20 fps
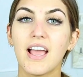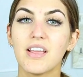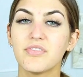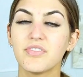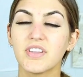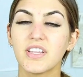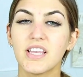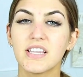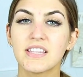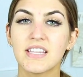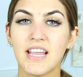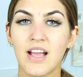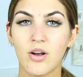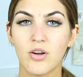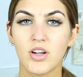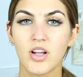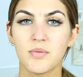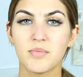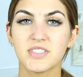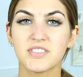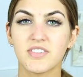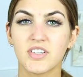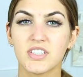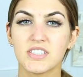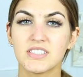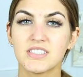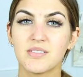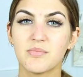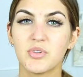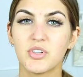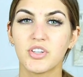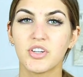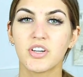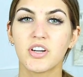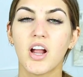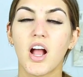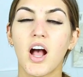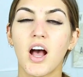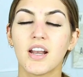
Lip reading: I feel like the outcome is very similar.